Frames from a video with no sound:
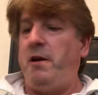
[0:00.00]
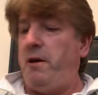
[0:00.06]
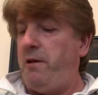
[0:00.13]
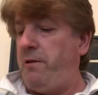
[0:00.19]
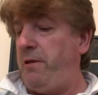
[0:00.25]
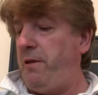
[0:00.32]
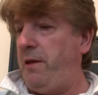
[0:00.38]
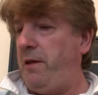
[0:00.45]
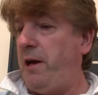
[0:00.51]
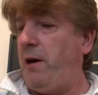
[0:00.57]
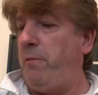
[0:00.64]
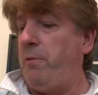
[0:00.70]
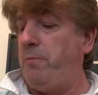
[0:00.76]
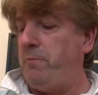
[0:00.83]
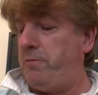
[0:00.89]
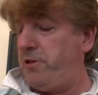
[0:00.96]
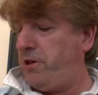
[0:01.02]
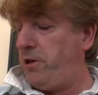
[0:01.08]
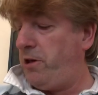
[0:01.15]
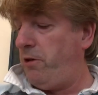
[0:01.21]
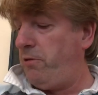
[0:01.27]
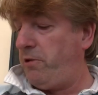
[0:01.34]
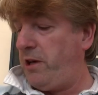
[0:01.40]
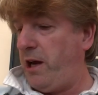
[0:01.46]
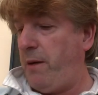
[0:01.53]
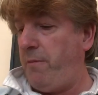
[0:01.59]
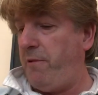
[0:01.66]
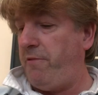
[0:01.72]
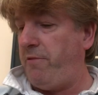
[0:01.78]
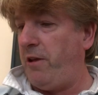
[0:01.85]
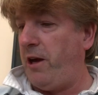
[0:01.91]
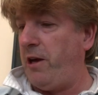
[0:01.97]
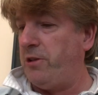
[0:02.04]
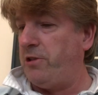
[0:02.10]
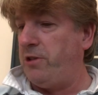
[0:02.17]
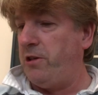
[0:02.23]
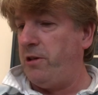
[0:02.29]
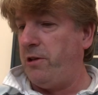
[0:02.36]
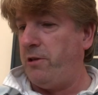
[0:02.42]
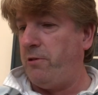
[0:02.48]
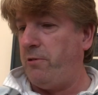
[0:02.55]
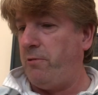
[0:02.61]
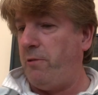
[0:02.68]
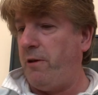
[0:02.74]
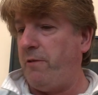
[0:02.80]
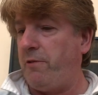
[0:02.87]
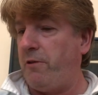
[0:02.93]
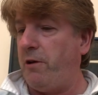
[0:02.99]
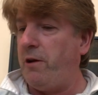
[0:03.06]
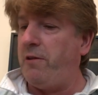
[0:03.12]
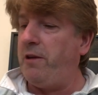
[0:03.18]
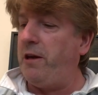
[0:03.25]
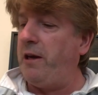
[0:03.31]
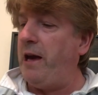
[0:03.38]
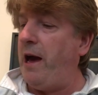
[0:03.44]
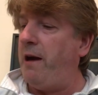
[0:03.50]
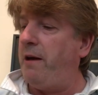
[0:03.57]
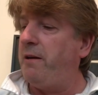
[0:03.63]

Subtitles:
I think the album's called Camouflage. I don't know where I've got...